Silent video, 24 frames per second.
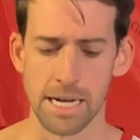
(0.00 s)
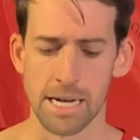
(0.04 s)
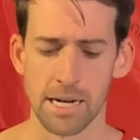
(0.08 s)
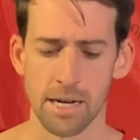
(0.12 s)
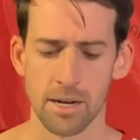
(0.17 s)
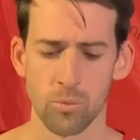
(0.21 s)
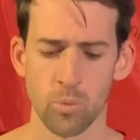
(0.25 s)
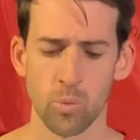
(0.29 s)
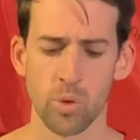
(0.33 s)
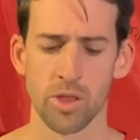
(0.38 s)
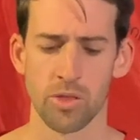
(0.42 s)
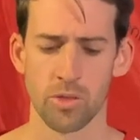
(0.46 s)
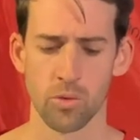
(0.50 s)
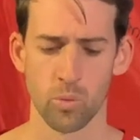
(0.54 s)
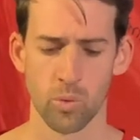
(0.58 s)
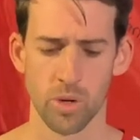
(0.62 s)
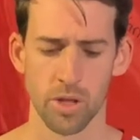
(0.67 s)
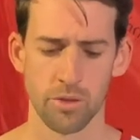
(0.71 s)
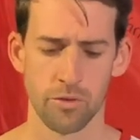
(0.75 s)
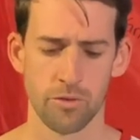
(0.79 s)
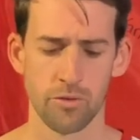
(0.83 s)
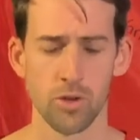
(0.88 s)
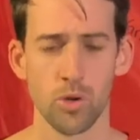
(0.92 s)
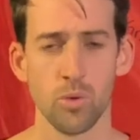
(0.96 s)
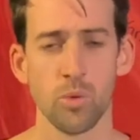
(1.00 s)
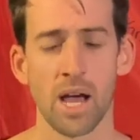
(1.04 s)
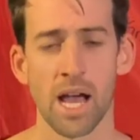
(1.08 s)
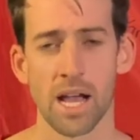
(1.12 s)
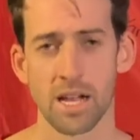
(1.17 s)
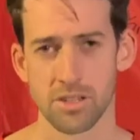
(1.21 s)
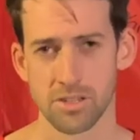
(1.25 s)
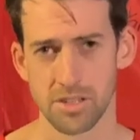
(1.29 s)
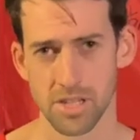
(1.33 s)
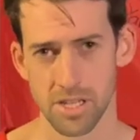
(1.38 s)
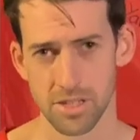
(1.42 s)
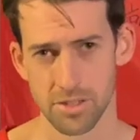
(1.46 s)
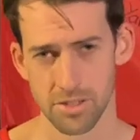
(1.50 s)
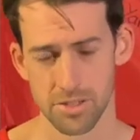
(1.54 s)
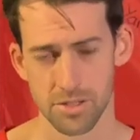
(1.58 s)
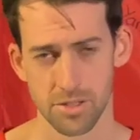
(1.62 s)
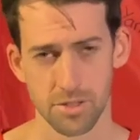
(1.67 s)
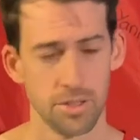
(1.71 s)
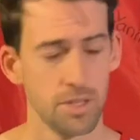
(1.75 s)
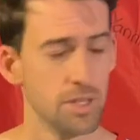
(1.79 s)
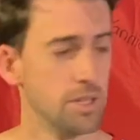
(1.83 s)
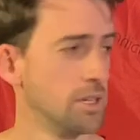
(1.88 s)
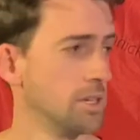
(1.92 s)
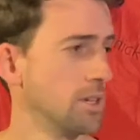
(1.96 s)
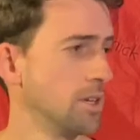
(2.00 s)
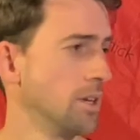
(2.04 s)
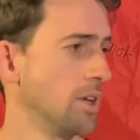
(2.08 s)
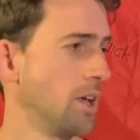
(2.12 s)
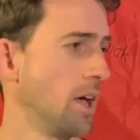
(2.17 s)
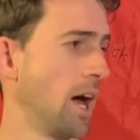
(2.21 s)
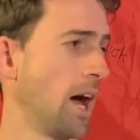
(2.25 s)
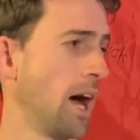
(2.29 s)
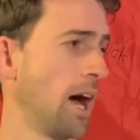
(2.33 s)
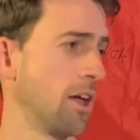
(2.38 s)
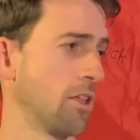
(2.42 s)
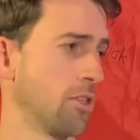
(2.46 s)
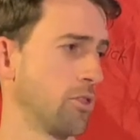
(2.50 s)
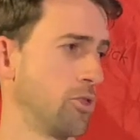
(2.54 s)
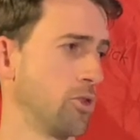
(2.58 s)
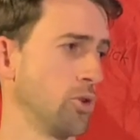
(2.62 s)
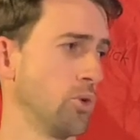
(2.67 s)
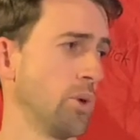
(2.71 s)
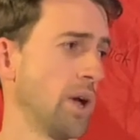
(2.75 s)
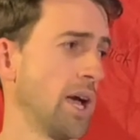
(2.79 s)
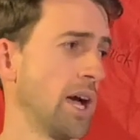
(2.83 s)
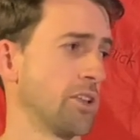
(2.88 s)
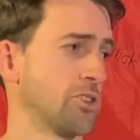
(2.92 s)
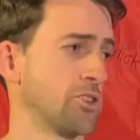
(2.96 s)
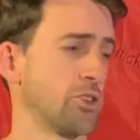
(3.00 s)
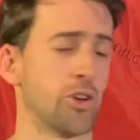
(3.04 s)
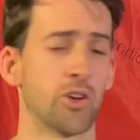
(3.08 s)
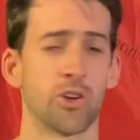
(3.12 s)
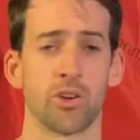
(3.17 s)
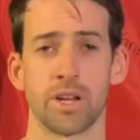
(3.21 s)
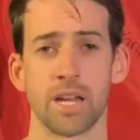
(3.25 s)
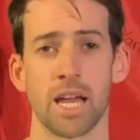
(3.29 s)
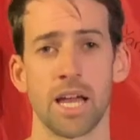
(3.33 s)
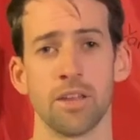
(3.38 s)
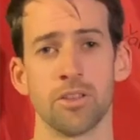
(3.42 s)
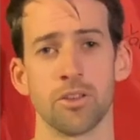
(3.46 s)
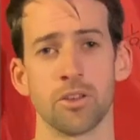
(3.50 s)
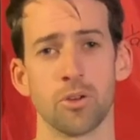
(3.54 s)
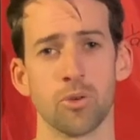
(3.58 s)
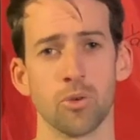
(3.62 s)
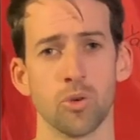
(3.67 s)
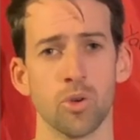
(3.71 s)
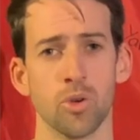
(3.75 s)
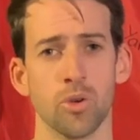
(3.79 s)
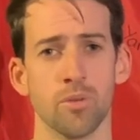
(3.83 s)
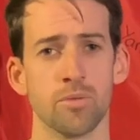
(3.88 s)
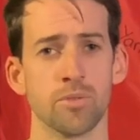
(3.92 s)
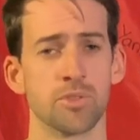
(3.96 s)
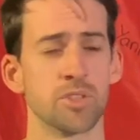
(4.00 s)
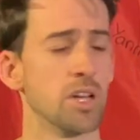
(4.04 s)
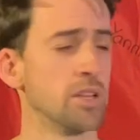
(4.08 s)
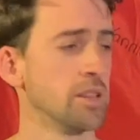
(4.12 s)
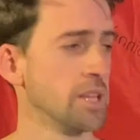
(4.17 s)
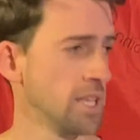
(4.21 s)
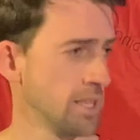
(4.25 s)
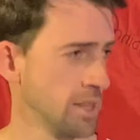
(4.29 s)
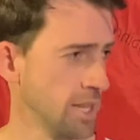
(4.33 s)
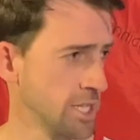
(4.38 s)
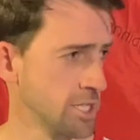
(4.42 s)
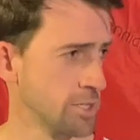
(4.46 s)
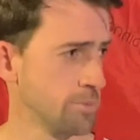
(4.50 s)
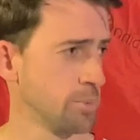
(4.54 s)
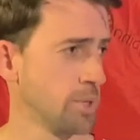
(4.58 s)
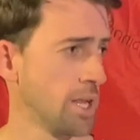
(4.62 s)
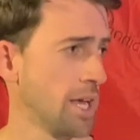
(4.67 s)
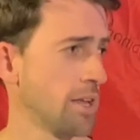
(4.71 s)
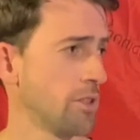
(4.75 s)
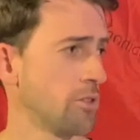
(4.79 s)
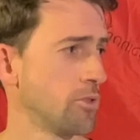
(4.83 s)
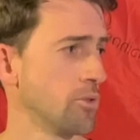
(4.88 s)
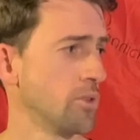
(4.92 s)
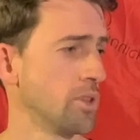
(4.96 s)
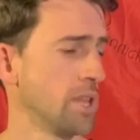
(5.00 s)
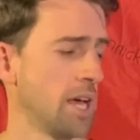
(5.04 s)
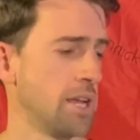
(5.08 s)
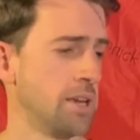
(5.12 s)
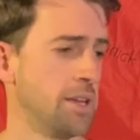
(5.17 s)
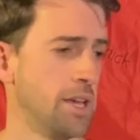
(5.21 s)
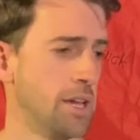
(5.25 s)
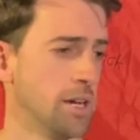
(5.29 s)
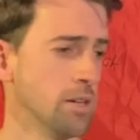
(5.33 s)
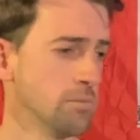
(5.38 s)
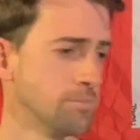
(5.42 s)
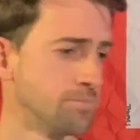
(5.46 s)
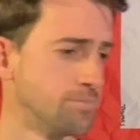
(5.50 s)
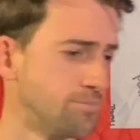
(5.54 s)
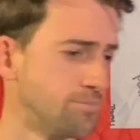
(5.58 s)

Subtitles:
with a few accents throughout to create the groove. So let's play through that now.